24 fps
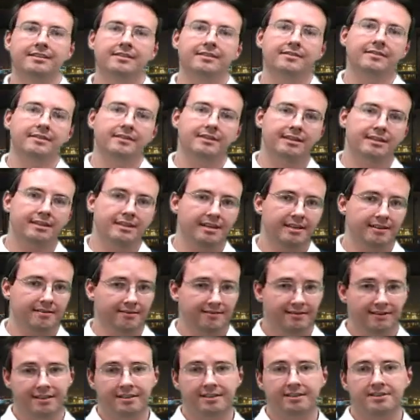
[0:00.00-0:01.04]
he
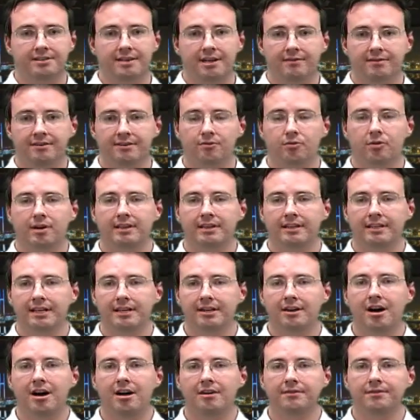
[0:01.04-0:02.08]
discovered the one-legged
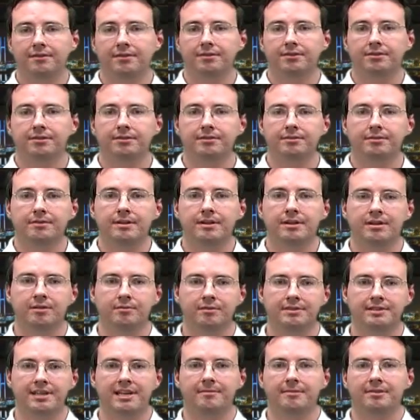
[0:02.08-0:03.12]
golfer who
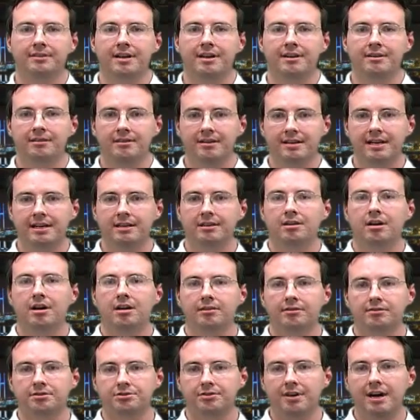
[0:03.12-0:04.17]
was able to hit
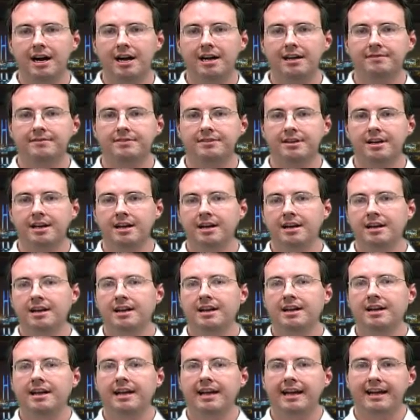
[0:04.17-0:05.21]
longer drives,
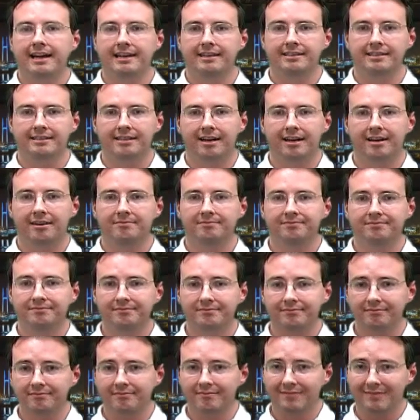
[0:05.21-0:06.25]
and
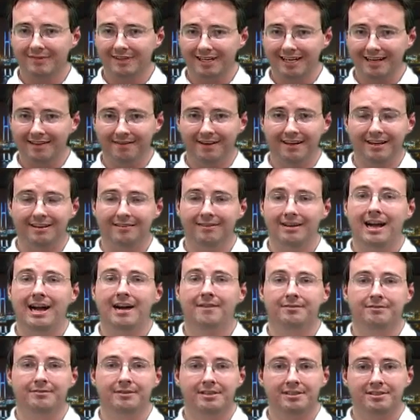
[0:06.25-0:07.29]
then
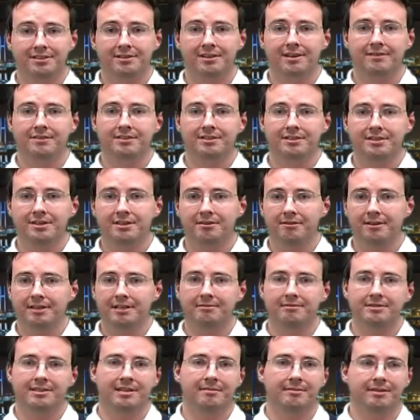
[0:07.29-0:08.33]
after he discovered the secret, he
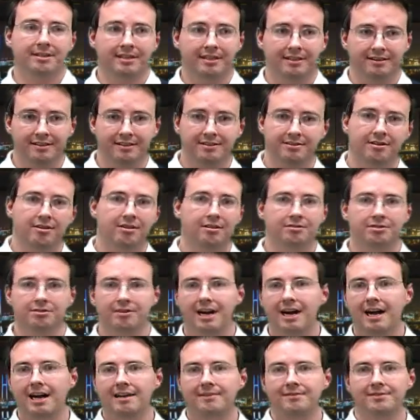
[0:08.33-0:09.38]
was able to hit these long
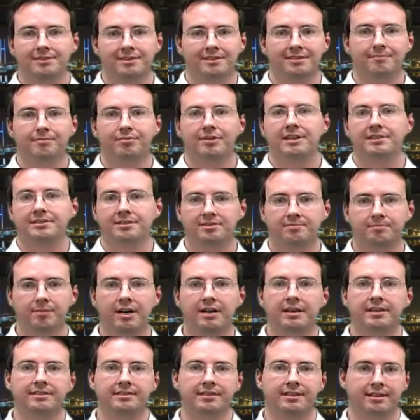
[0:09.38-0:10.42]
drives and impress his
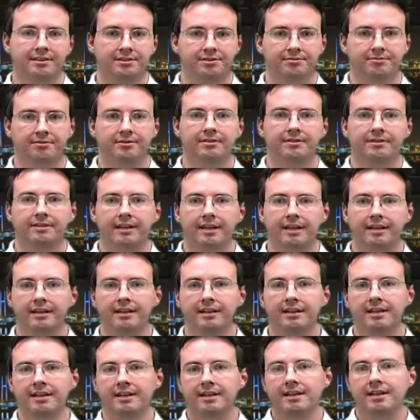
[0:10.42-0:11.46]
buddies and that sort of thing.
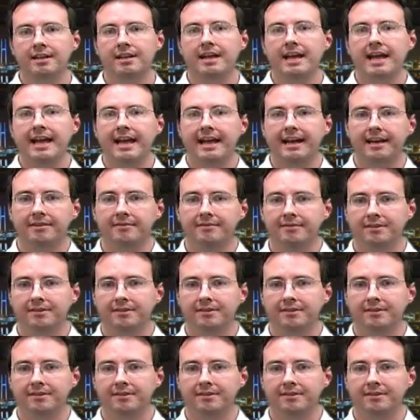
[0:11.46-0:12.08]
And